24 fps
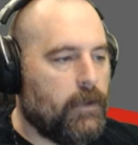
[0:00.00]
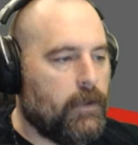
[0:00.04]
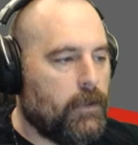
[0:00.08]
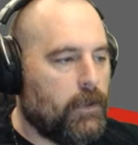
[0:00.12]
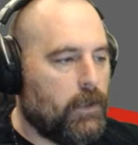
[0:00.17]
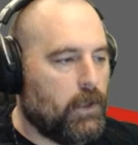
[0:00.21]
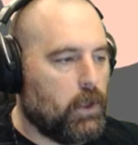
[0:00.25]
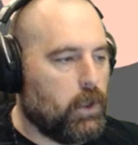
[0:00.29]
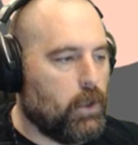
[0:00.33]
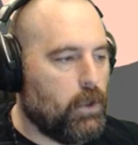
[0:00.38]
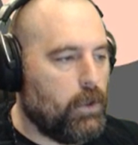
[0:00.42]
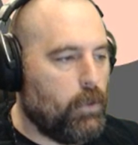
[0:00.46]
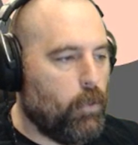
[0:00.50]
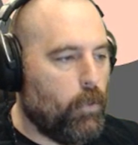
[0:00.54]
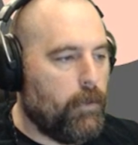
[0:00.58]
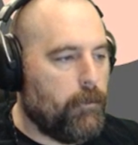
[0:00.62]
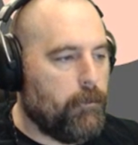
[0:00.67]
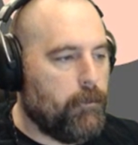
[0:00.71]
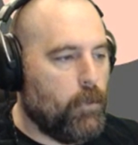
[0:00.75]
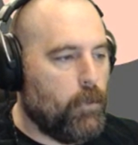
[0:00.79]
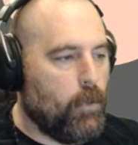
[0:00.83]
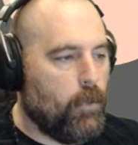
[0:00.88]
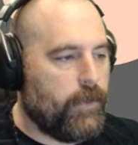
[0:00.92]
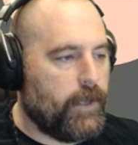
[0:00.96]
Look what
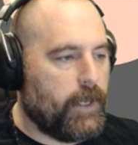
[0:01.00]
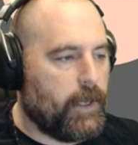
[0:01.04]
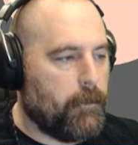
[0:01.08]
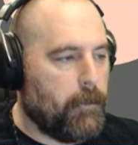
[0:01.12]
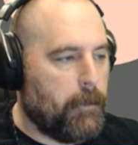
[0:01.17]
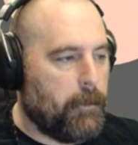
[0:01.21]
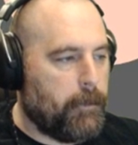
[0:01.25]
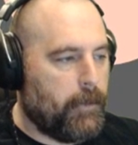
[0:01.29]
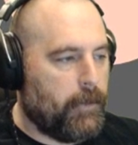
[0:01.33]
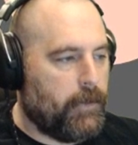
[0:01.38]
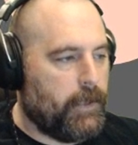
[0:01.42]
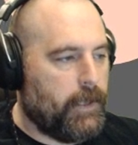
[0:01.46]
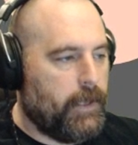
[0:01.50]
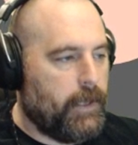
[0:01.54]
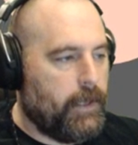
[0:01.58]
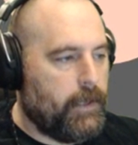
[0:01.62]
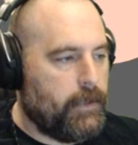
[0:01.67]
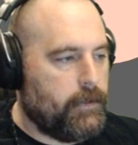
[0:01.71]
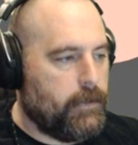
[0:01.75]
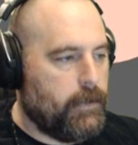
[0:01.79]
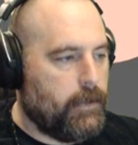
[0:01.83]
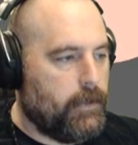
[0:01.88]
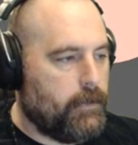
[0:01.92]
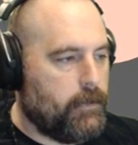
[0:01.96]
moving them up on the head
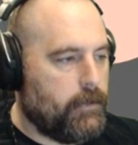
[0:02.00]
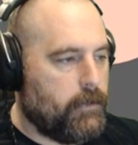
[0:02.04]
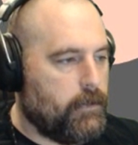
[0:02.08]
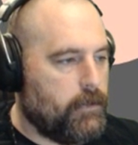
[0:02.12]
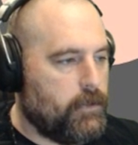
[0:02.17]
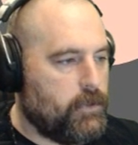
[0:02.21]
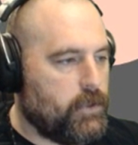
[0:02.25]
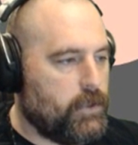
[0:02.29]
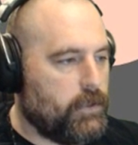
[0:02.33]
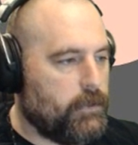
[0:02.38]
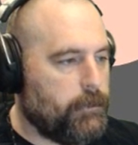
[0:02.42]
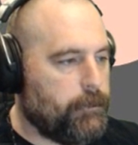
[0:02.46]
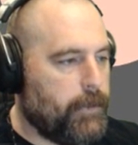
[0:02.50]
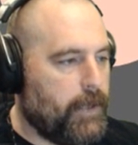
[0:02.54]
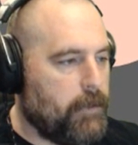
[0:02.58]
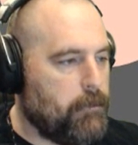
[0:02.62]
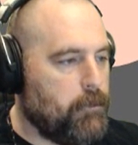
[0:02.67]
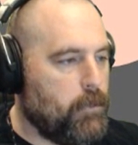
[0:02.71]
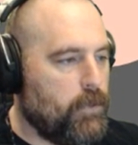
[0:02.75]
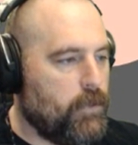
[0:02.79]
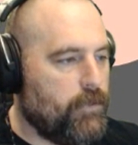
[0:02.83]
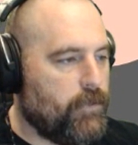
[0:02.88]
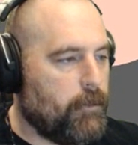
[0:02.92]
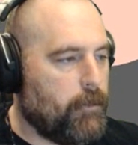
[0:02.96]
did. Just by
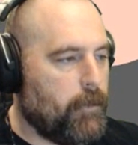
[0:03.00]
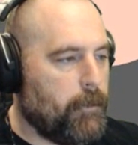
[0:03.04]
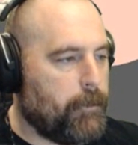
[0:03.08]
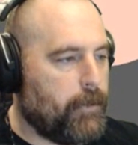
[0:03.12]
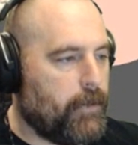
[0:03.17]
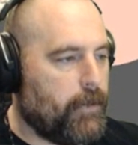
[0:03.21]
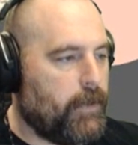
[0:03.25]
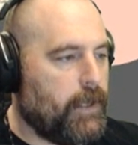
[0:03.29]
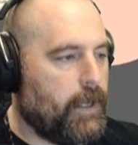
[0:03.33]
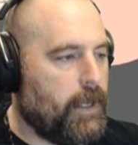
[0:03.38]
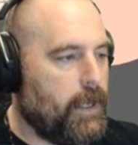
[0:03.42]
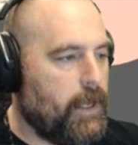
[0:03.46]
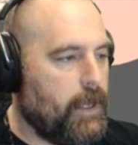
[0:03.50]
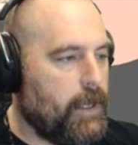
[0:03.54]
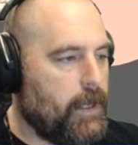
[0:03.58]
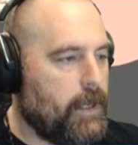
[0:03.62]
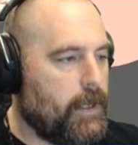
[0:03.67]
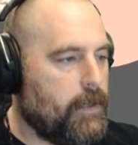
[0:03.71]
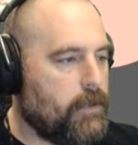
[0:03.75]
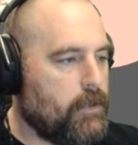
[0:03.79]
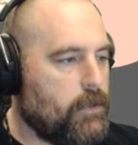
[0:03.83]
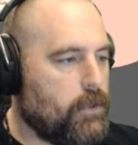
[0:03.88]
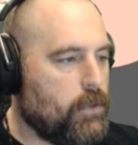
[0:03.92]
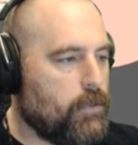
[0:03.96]
moving them up on the
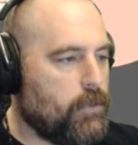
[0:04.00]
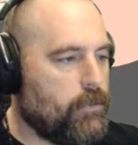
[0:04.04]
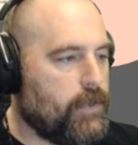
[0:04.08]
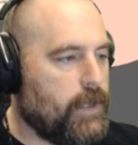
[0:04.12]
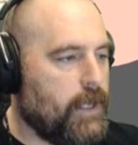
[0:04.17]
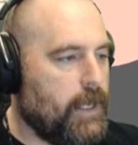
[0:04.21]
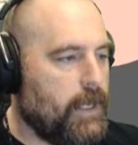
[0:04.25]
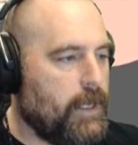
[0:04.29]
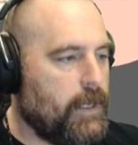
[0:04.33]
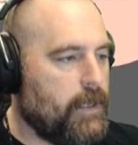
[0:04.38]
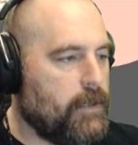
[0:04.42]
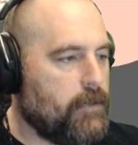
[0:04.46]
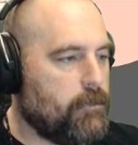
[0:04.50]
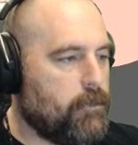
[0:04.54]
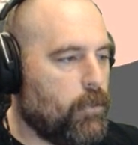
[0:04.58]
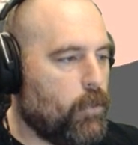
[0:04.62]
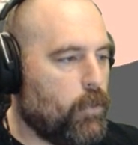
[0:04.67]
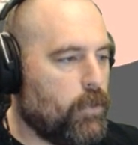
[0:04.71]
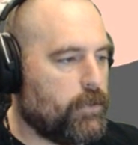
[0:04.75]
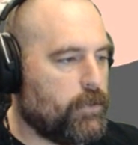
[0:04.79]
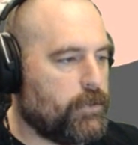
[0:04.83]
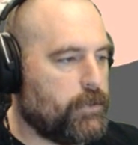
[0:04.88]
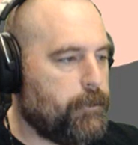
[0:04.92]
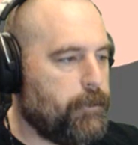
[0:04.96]
head, you've gained
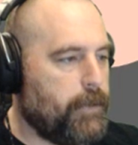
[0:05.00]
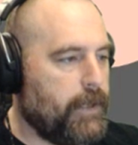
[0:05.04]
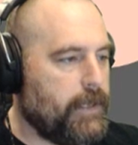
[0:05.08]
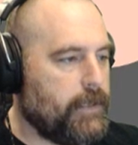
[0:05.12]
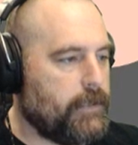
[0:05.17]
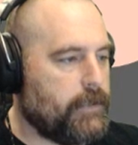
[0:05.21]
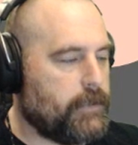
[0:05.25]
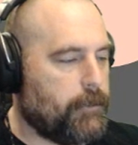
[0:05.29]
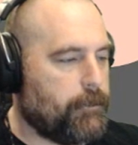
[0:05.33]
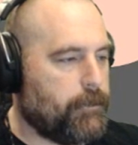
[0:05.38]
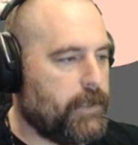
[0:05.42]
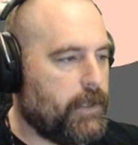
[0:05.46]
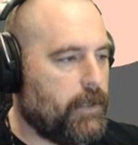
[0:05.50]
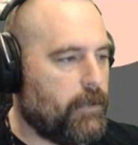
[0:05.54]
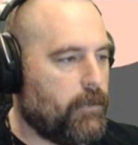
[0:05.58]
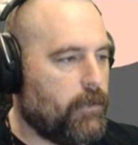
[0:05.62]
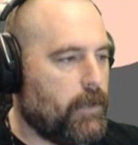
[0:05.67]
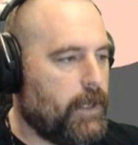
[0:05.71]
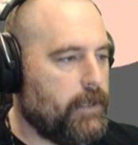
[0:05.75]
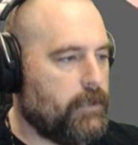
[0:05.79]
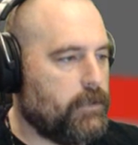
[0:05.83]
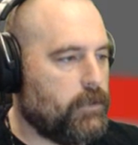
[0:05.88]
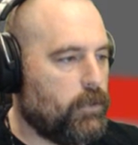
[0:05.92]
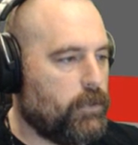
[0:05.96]
more space up there,
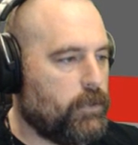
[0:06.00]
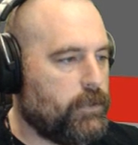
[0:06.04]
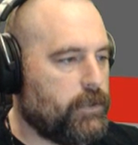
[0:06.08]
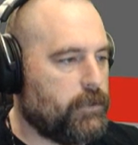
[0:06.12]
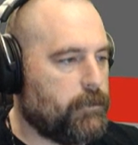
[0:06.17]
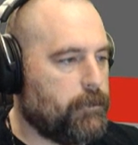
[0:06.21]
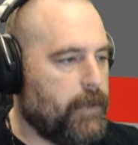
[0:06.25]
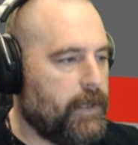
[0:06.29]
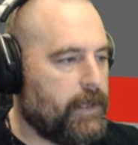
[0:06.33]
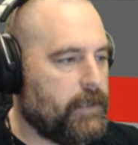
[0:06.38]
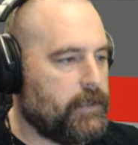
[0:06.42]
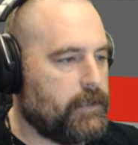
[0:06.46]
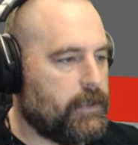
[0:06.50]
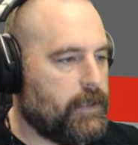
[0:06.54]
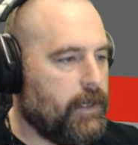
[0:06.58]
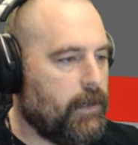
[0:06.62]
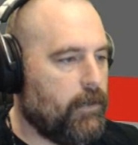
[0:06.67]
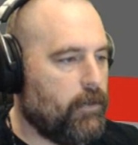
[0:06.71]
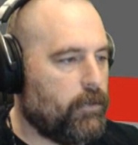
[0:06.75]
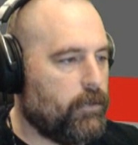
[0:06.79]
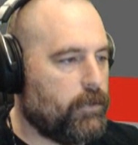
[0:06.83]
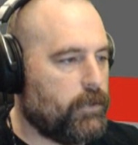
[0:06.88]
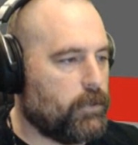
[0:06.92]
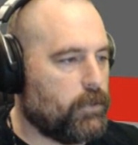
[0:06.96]
right? So it just makes the
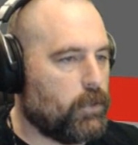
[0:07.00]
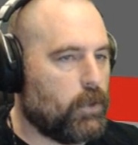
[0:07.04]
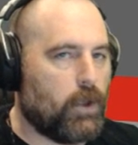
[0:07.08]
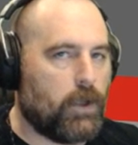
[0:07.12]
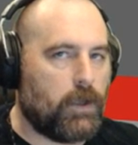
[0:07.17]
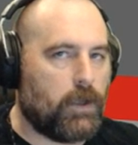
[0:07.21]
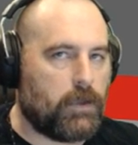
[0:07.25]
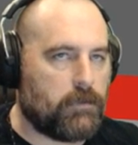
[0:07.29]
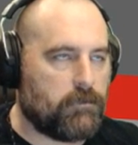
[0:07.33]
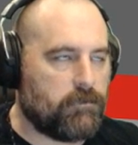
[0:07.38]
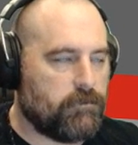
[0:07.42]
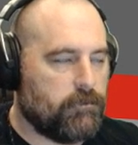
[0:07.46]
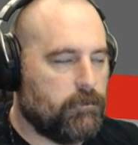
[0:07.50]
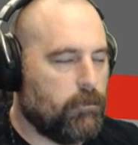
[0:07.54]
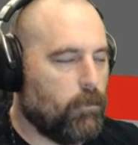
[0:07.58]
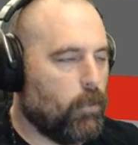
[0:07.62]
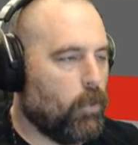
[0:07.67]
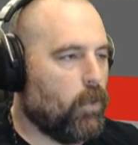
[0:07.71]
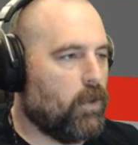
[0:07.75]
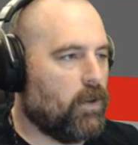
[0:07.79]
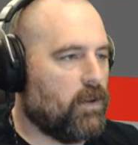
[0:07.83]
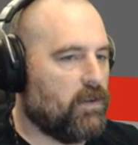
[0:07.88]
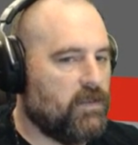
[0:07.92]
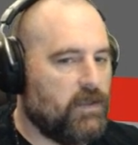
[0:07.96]
character look
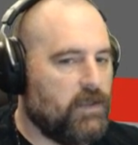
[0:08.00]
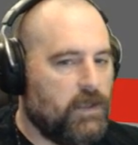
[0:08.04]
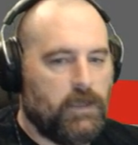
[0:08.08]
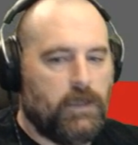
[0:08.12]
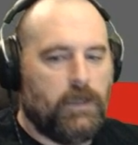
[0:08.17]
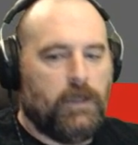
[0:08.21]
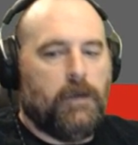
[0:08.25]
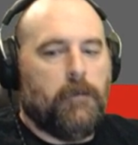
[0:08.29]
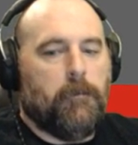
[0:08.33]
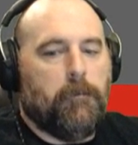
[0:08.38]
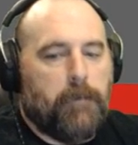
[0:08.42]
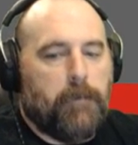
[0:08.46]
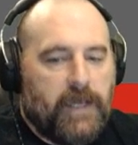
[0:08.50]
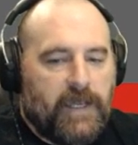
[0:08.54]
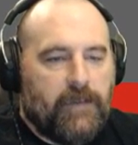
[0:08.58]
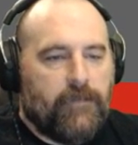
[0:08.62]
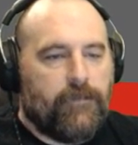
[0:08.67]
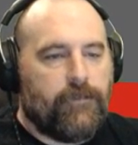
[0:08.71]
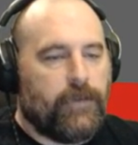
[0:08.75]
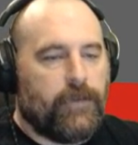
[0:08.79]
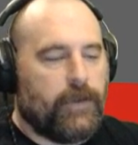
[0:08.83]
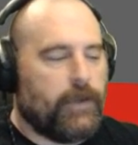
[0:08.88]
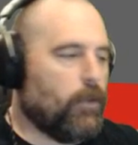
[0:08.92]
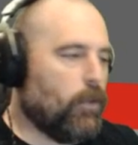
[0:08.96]
more
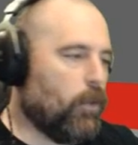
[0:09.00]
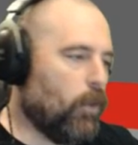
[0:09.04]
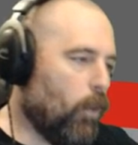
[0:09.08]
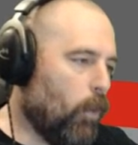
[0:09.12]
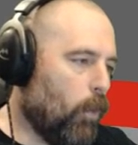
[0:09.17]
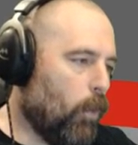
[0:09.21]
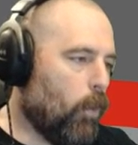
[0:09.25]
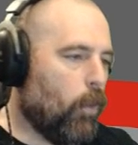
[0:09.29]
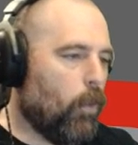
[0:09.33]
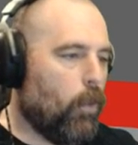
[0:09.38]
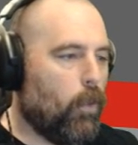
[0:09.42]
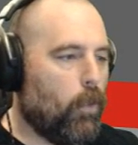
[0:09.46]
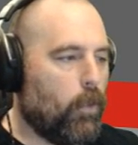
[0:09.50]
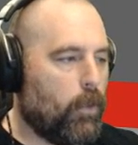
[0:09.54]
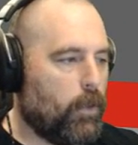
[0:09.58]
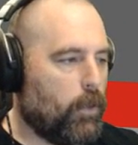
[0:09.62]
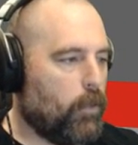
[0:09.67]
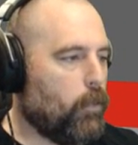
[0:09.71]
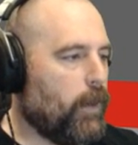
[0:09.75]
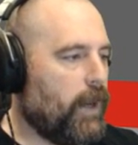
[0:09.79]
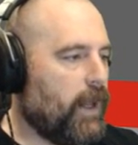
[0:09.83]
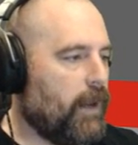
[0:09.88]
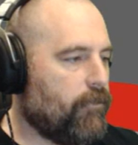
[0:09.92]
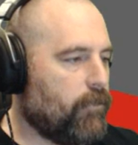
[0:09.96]
beefy or old or
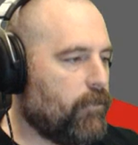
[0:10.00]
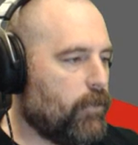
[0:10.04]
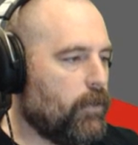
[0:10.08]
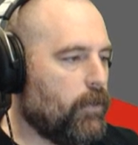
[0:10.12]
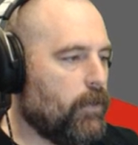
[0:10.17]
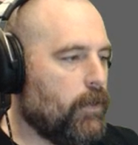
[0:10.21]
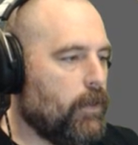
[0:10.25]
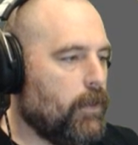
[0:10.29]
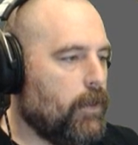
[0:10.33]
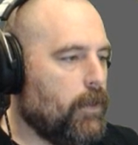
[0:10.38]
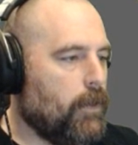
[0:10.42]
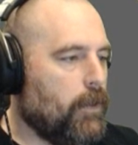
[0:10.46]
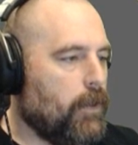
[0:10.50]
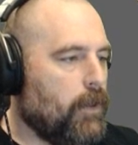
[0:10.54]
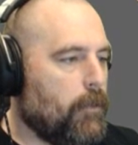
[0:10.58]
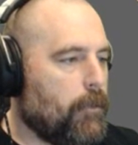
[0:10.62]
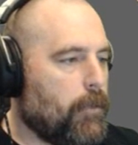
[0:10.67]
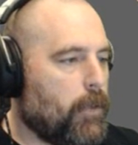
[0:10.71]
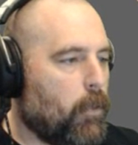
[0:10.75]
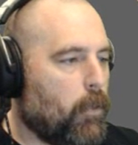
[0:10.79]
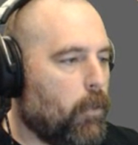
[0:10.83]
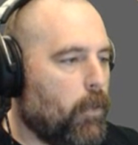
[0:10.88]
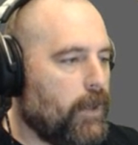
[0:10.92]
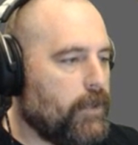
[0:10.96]
whatever.
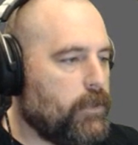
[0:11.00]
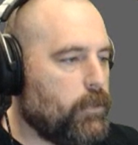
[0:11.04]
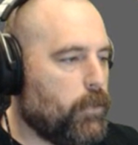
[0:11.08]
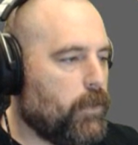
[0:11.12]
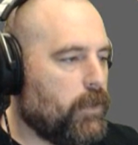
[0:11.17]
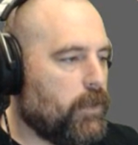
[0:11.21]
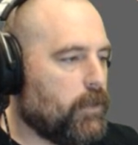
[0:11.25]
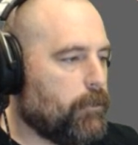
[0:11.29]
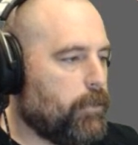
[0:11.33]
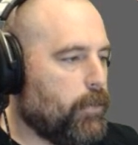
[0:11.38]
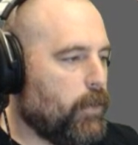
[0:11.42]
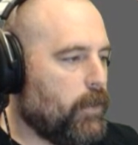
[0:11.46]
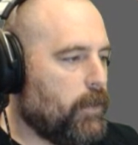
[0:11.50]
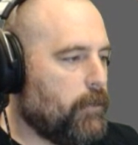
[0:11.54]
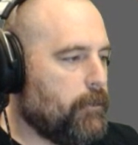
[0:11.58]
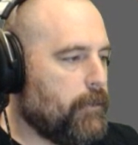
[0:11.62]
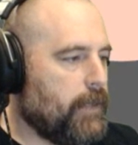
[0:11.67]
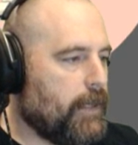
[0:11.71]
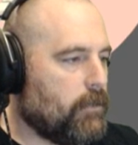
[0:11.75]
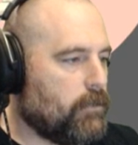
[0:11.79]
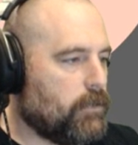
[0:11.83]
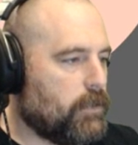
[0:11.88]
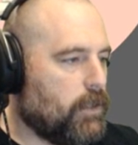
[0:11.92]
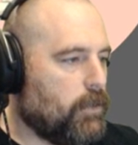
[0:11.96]
But watch what putting him
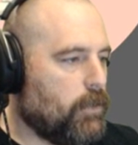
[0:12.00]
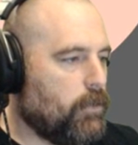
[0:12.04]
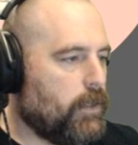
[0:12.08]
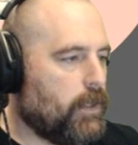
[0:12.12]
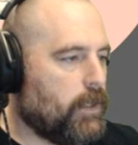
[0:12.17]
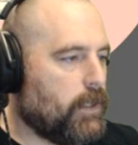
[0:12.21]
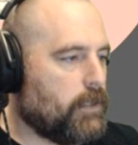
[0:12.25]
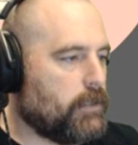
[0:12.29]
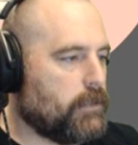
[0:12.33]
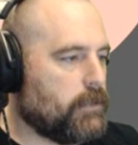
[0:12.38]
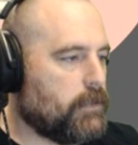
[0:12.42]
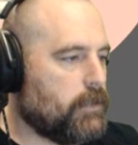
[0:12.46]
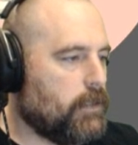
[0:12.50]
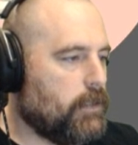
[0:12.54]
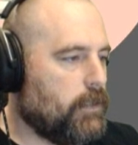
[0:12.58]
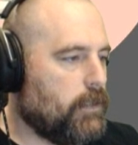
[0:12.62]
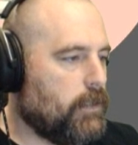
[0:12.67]
down low does.